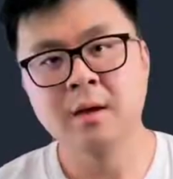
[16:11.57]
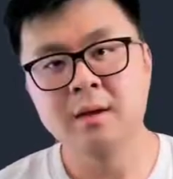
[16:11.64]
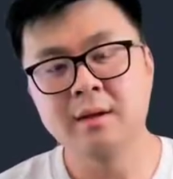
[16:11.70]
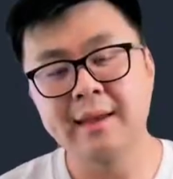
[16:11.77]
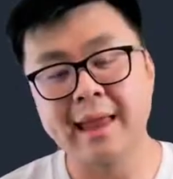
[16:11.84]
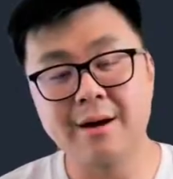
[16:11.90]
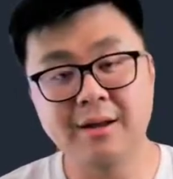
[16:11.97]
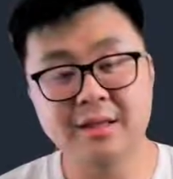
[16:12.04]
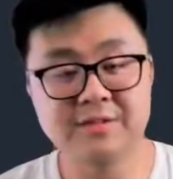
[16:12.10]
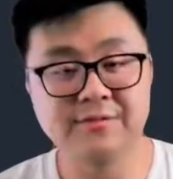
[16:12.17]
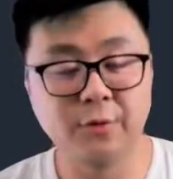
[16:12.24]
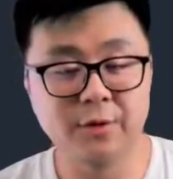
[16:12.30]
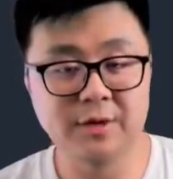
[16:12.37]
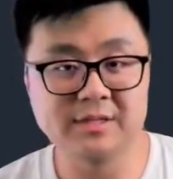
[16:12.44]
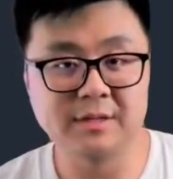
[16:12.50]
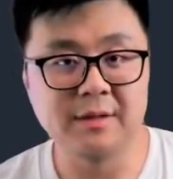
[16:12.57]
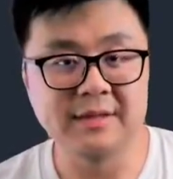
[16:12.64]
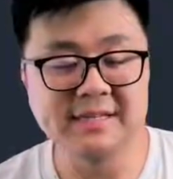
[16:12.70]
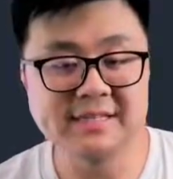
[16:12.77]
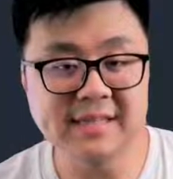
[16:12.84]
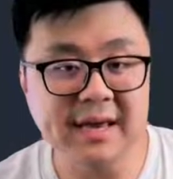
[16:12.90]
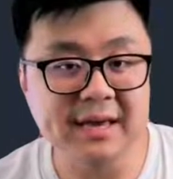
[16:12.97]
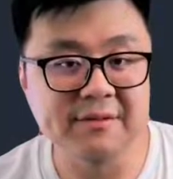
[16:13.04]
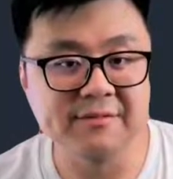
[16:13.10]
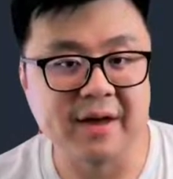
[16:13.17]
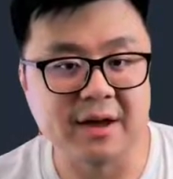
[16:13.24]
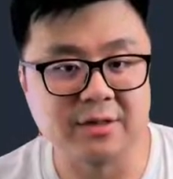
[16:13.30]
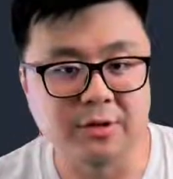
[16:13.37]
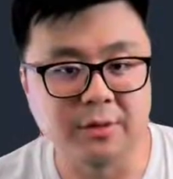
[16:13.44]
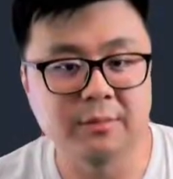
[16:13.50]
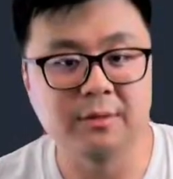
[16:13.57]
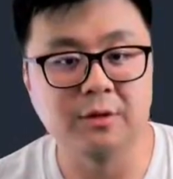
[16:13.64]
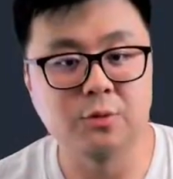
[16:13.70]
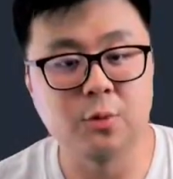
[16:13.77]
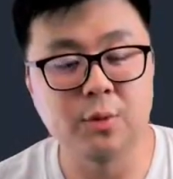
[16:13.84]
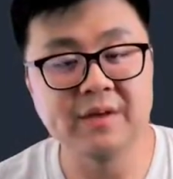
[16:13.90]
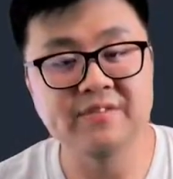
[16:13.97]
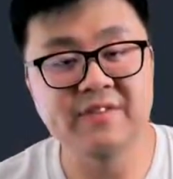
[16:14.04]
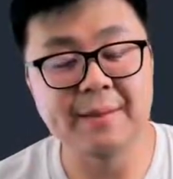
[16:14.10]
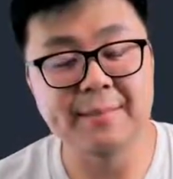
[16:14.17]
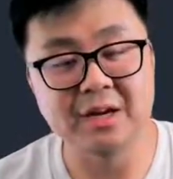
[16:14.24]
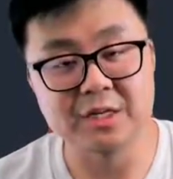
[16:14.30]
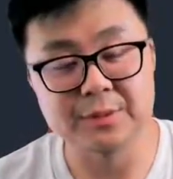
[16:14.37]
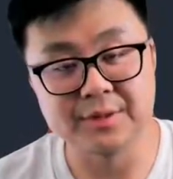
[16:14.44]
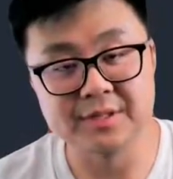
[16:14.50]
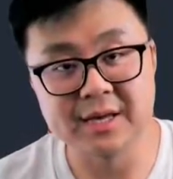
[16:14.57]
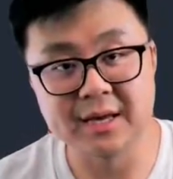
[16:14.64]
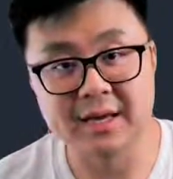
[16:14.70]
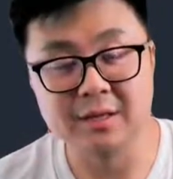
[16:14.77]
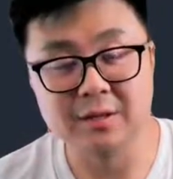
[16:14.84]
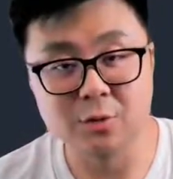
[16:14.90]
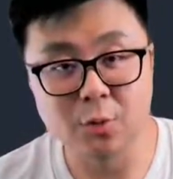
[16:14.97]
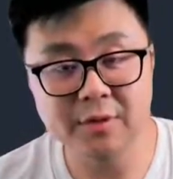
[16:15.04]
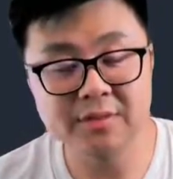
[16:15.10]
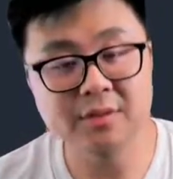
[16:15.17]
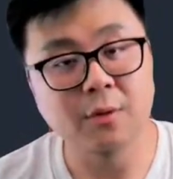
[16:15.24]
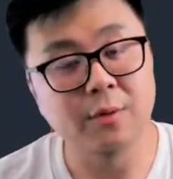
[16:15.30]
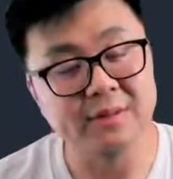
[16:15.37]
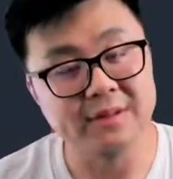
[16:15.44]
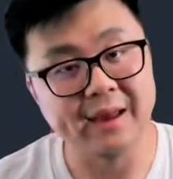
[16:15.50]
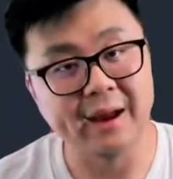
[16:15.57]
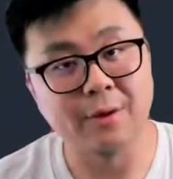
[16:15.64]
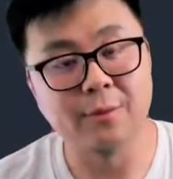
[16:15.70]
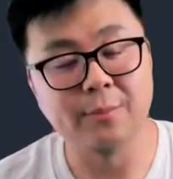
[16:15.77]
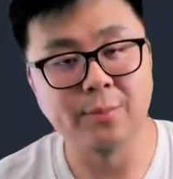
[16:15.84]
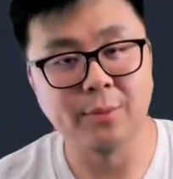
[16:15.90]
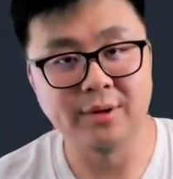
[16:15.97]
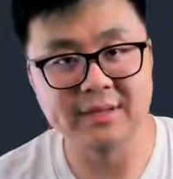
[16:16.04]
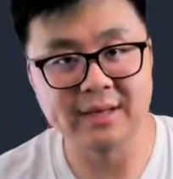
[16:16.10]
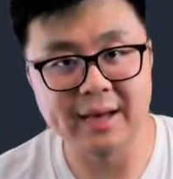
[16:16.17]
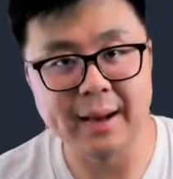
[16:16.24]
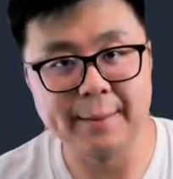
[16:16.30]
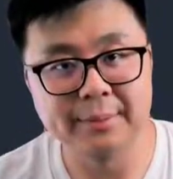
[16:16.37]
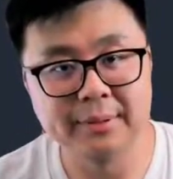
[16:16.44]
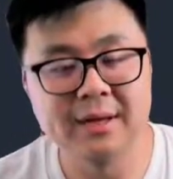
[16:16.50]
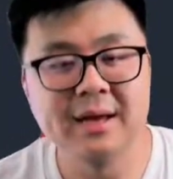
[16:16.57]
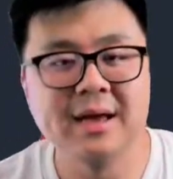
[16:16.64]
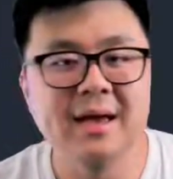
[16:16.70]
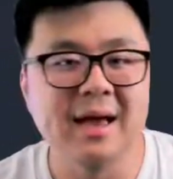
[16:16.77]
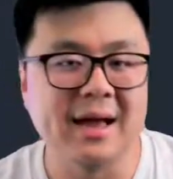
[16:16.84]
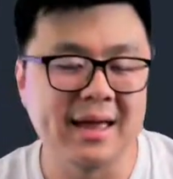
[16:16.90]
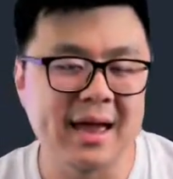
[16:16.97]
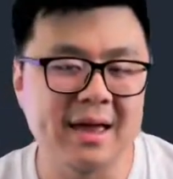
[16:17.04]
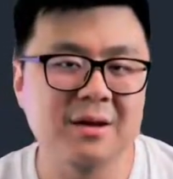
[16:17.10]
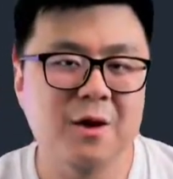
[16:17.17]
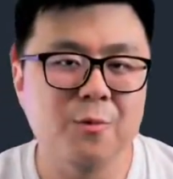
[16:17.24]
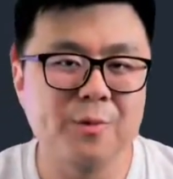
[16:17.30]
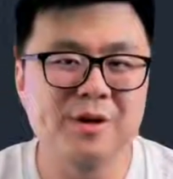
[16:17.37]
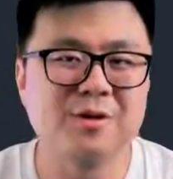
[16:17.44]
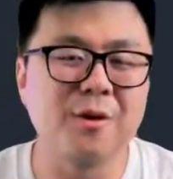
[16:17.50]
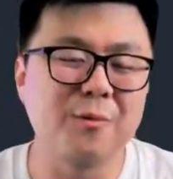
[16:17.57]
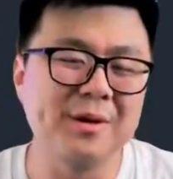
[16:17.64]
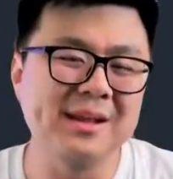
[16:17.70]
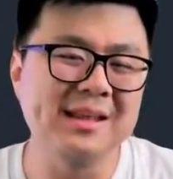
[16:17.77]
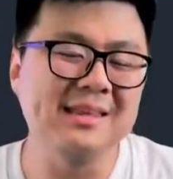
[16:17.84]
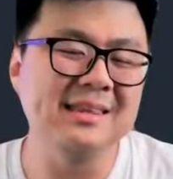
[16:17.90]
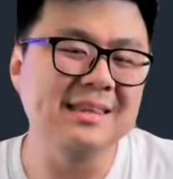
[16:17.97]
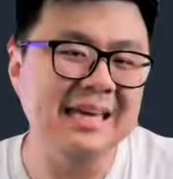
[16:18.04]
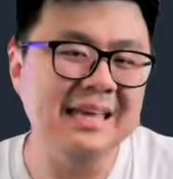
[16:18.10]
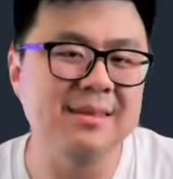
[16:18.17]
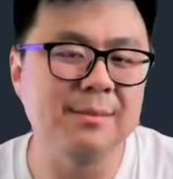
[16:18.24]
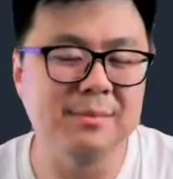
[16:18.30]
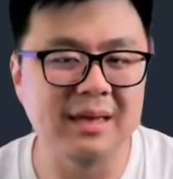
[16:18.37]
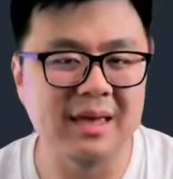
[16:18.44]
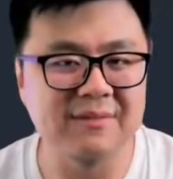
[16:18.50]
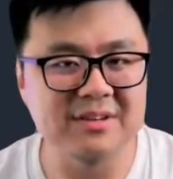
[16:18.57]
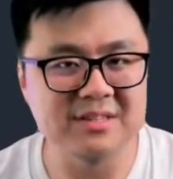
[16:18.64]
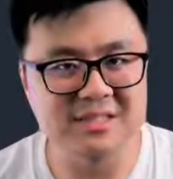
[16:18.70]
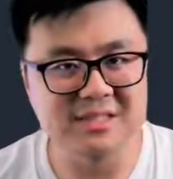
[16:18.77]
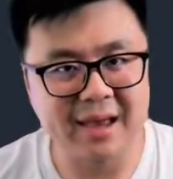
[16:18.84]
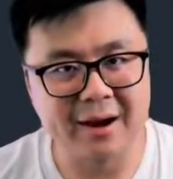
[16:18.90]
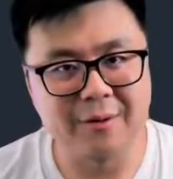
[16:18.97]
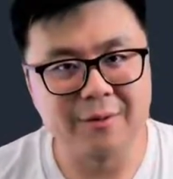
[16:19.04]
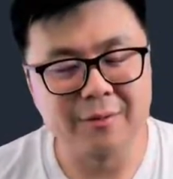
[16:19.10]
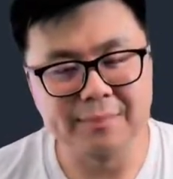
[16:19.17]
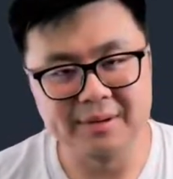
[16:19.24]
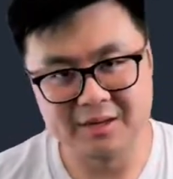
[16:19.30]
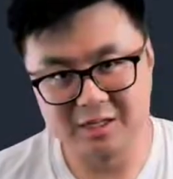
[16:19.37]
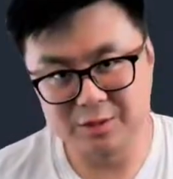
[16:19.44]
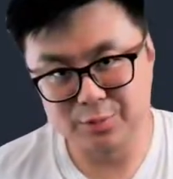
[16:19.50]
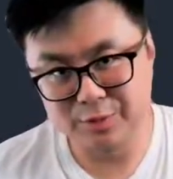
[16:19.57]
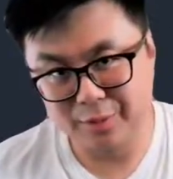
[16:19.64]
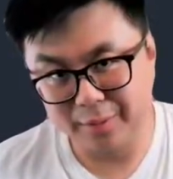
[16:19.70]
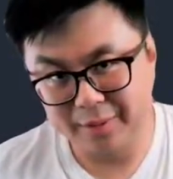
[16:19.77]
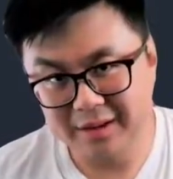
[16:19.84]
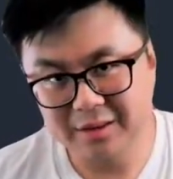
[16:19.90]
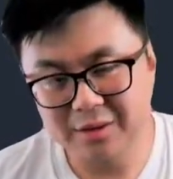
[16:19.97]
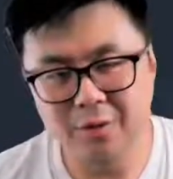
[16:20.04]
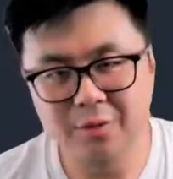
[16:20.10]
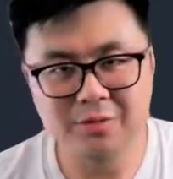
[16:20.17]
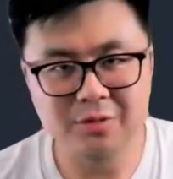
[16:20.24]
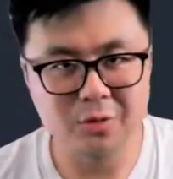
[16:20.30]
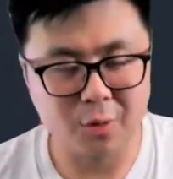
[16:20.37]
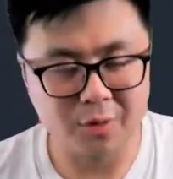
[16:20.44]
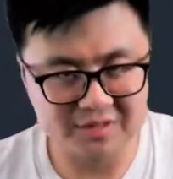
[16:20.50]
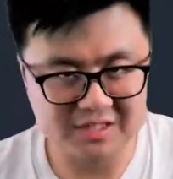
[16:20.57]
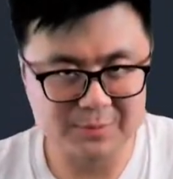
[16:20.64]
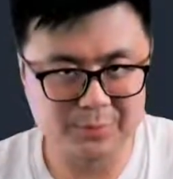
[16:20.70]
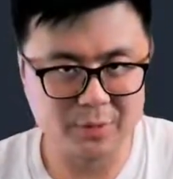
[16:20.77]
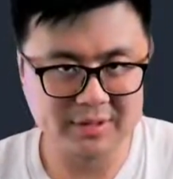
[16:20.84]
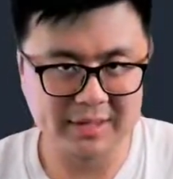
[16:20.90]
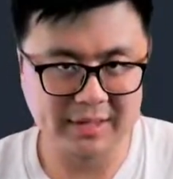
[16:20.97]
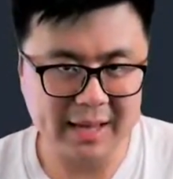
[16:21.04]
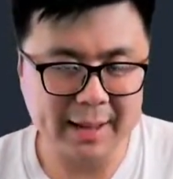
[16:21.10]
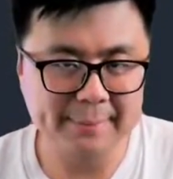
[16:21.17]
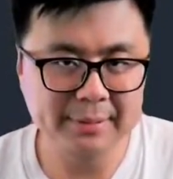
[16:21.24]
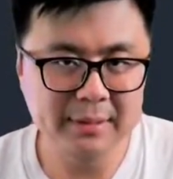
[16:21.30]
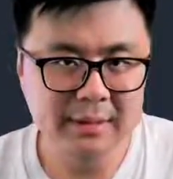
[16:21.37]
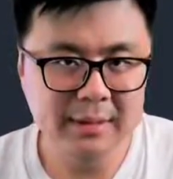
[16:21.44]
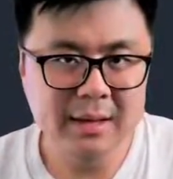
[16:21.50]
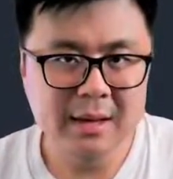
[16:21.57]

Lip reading: Now let's focus on the second vector, the 25 meters per second north, or the arrow pointing up. Again, we don't really need them to give us this arrow because we already know north is pointing up.